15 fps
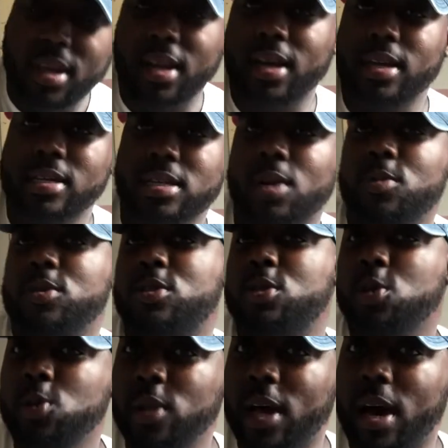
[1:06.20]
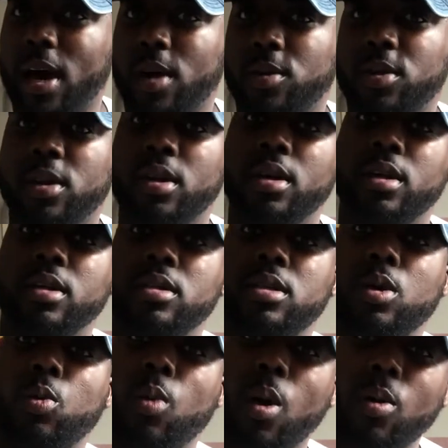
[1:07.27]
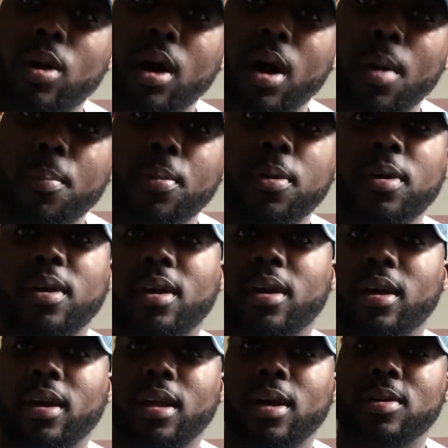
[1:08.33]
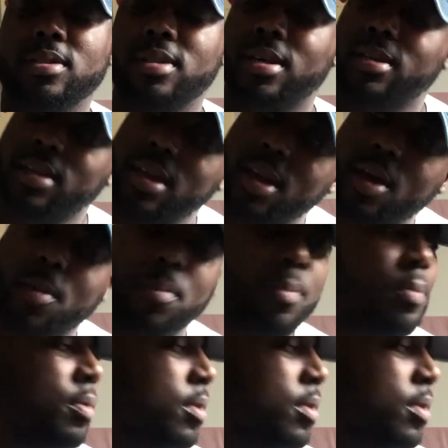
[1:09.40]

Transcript: and I guess I was too loud. She woke up and I was like, damn,